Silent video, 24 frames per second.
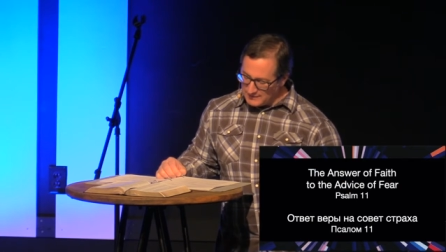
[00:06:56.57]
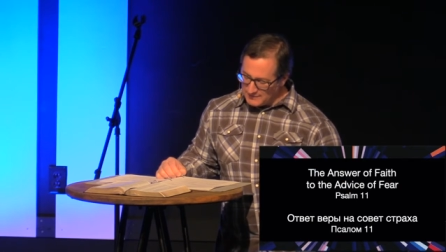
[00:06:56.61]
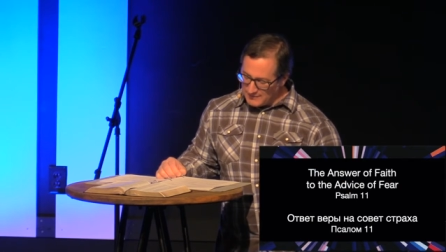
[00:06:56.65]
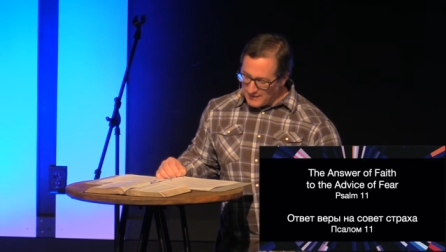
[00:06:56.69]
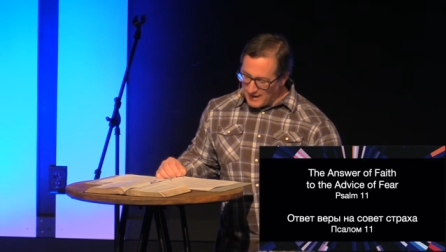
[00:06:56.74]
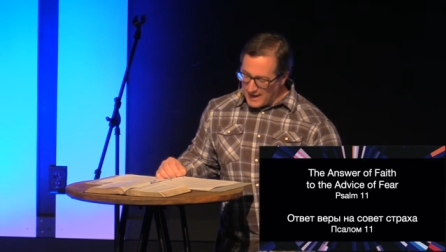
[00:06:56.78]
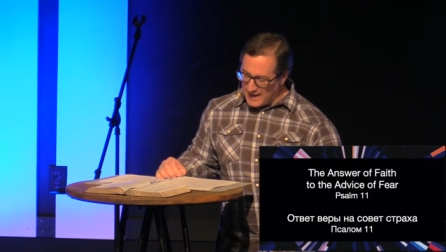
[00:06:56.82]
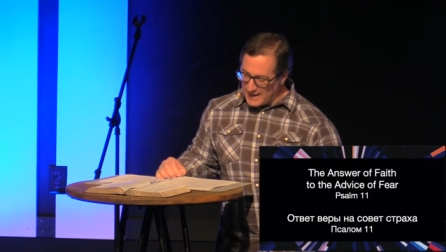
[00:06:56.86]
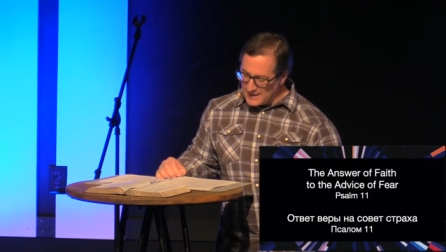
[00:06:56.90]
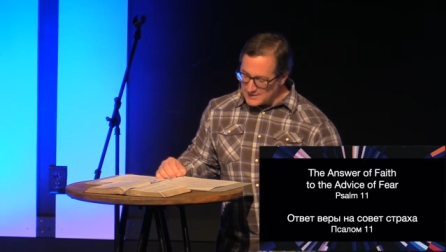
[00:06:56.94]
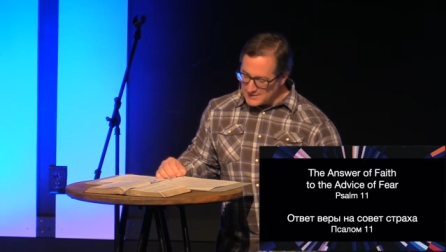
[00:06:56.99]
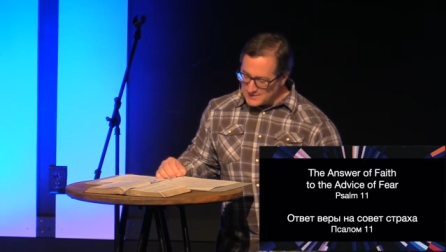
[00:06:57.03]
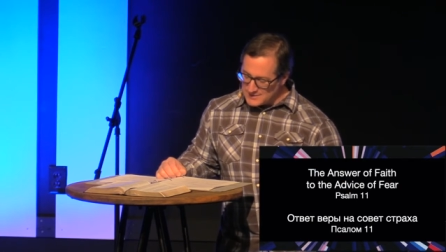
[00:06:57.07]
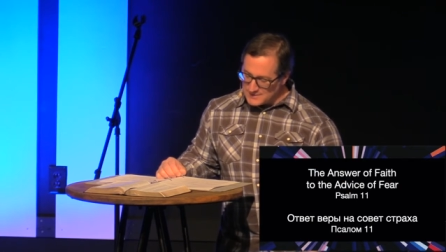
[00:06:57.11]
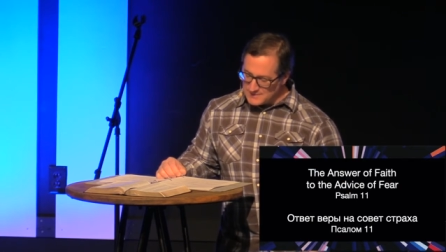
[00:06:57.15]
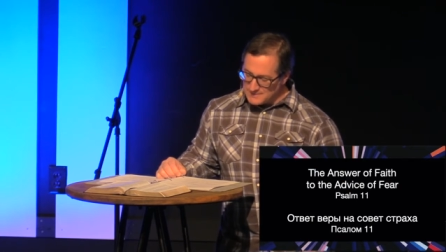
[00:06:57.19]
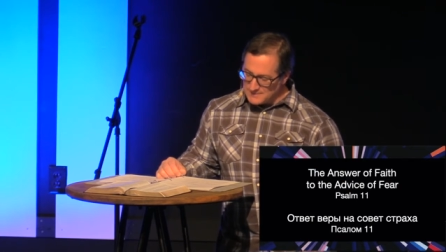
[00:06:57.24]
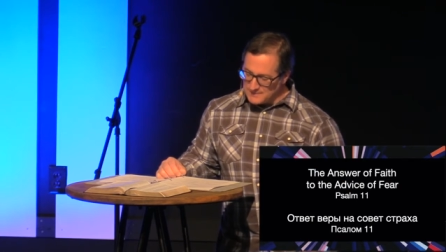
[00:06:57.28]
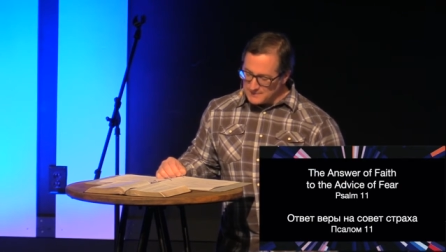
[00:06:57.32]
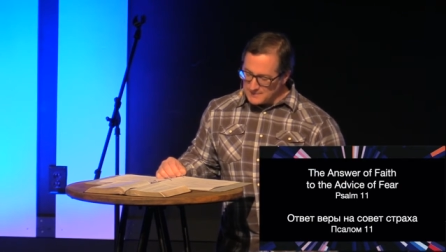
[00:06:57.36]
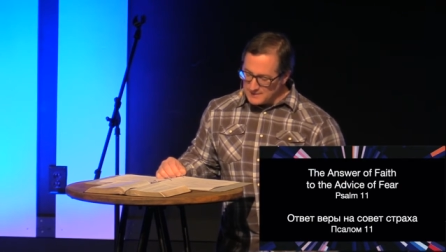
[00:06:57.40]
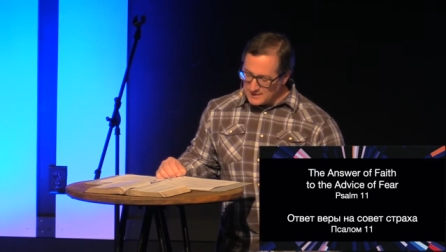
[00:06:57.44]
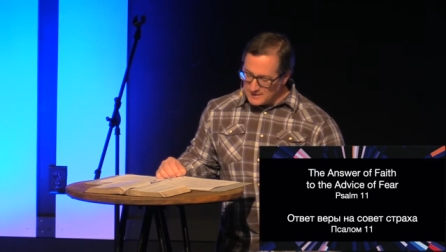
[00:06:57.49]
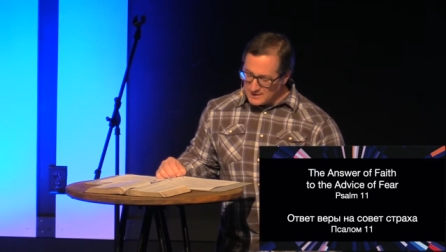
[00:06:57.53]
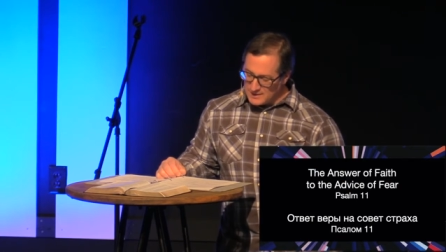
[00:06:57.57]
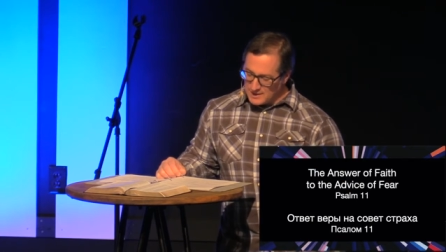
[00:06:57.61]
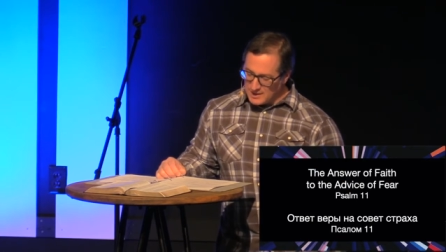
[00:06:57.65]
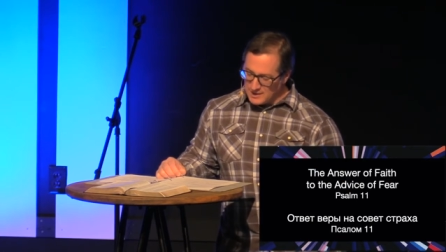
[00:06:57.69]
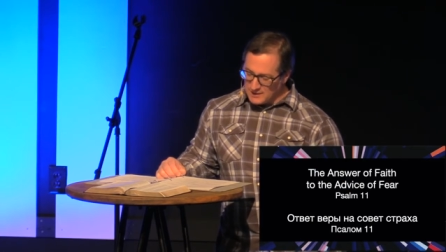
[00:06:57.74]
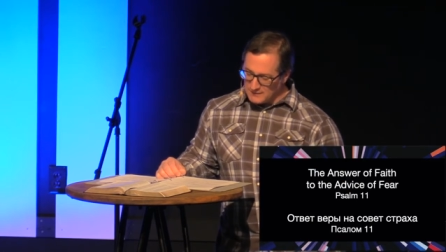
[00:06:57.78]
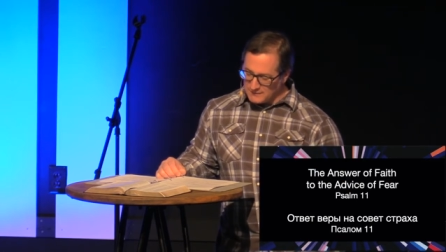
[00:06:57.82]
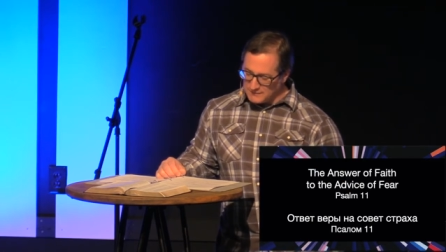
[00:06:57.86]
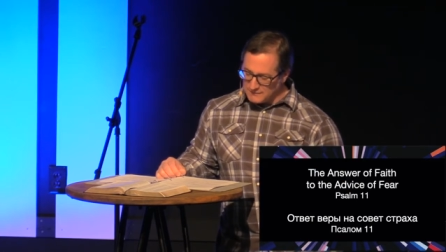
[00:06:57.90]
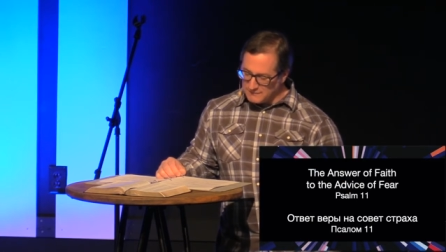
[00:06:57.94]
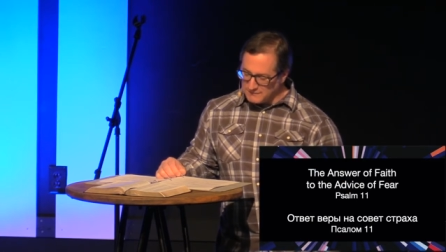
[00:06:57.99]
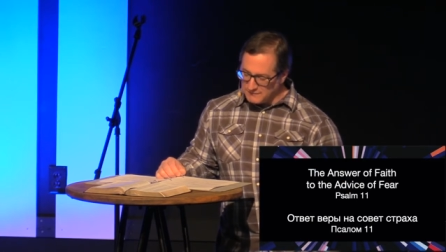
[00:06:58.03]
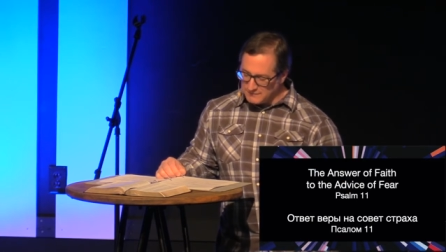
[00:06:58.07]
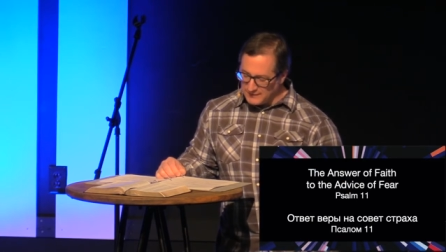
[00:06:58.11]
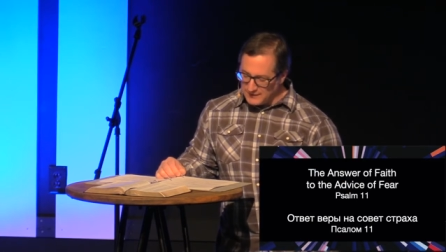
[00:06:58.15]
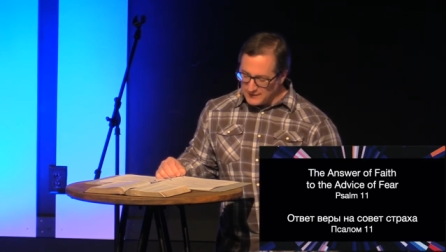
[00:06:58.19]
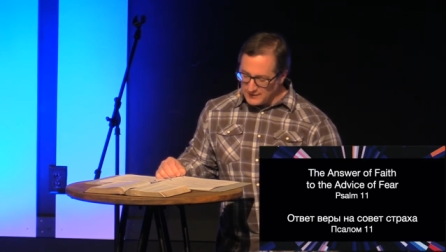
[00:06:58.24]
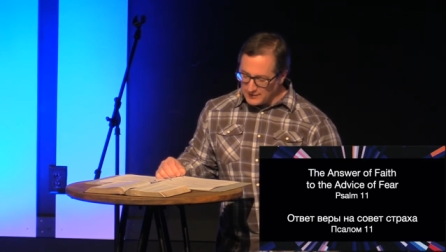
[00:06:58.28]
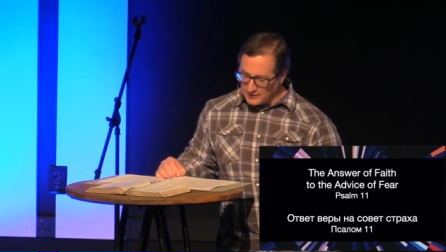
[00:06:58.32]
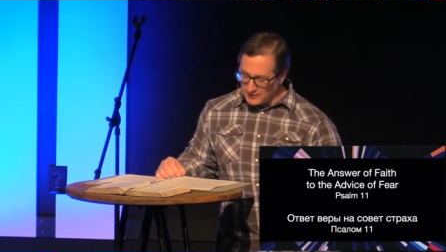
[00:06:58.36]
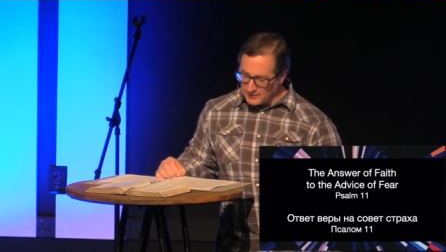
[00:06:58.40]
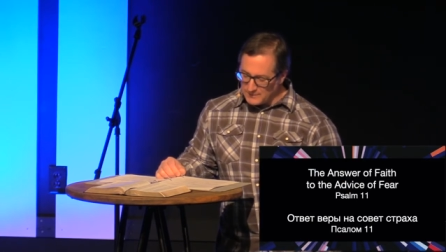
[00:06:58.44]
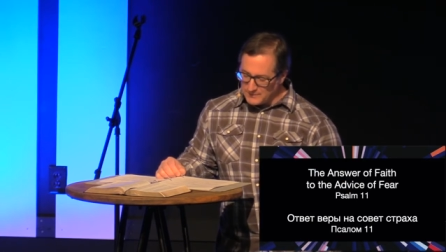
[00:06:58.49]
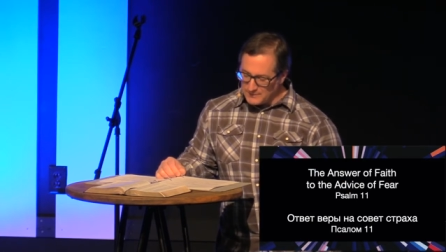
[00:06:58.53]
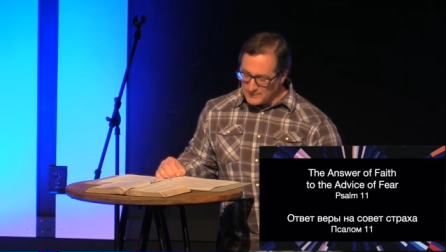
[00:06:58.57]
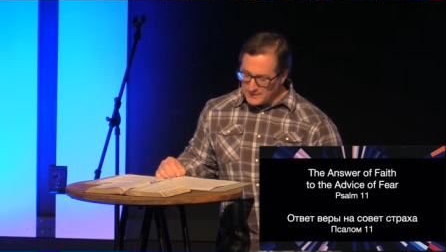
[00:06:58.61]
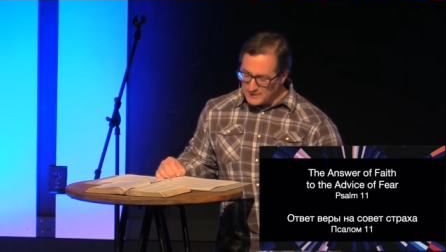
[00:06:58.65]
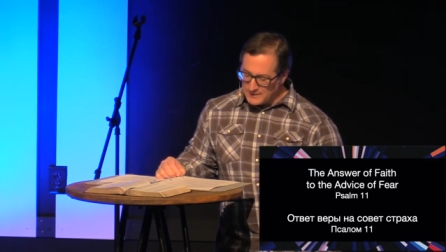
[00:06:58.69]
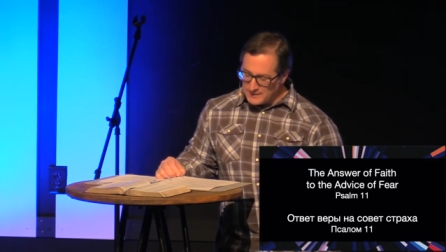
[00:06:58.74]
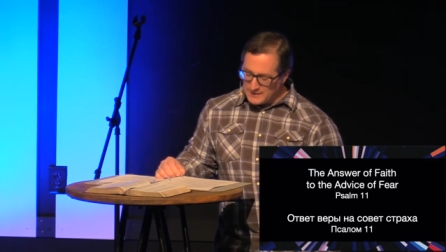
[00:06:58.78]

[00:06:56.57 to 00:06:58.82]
advice of fear.